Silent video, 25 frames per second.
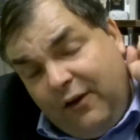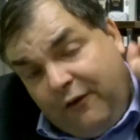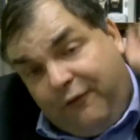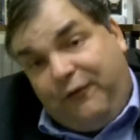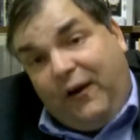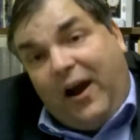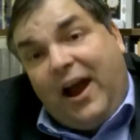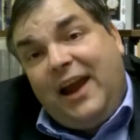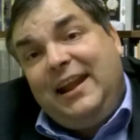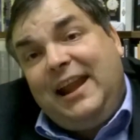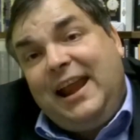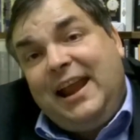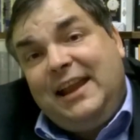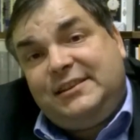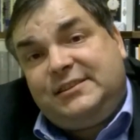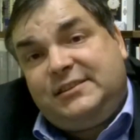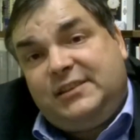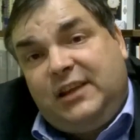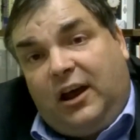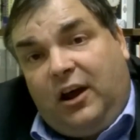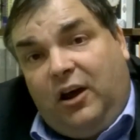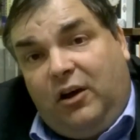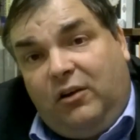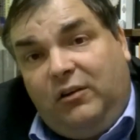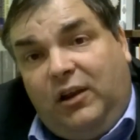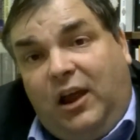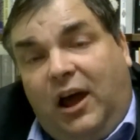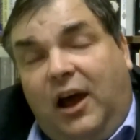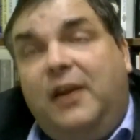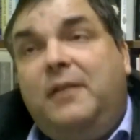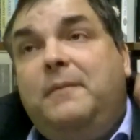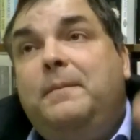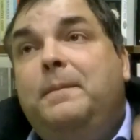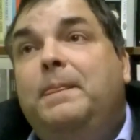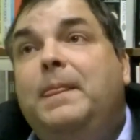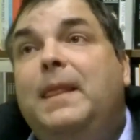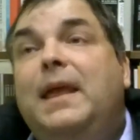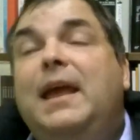finance the whole
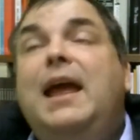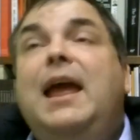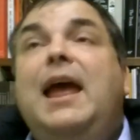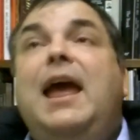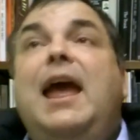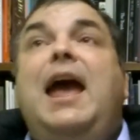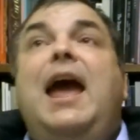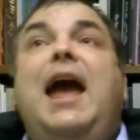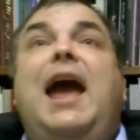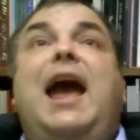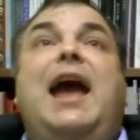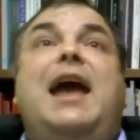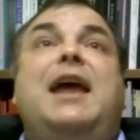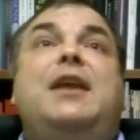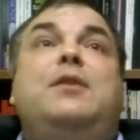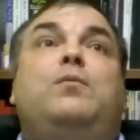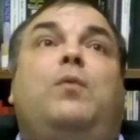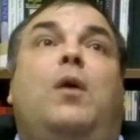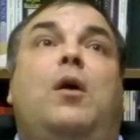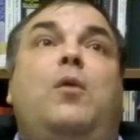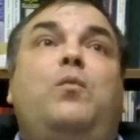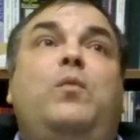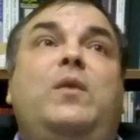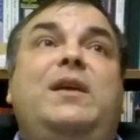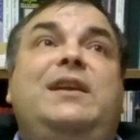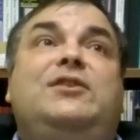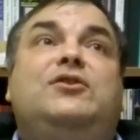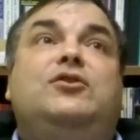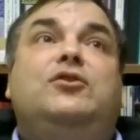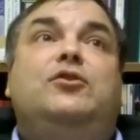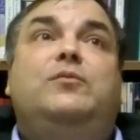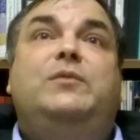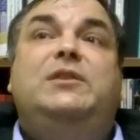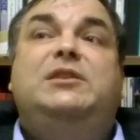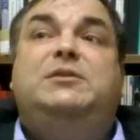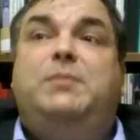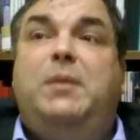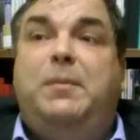lot and what we
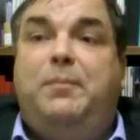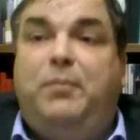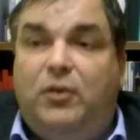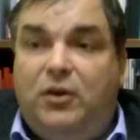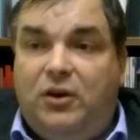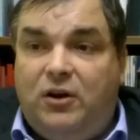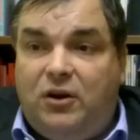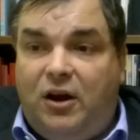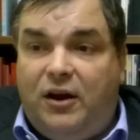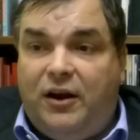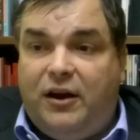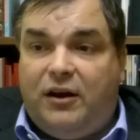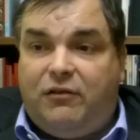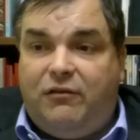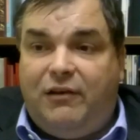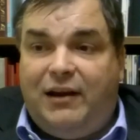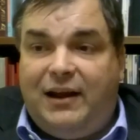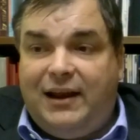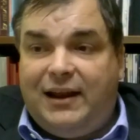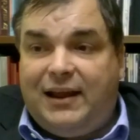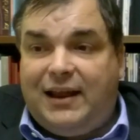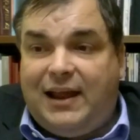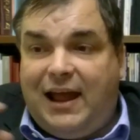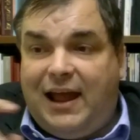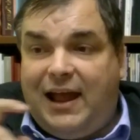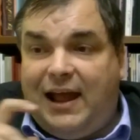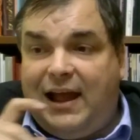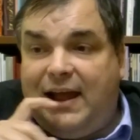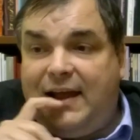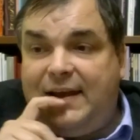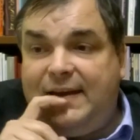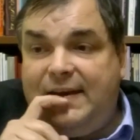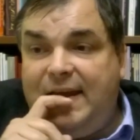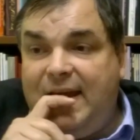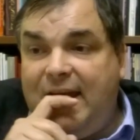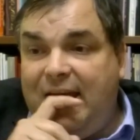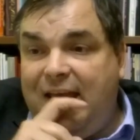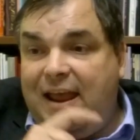do is we put it on a credit
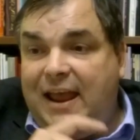card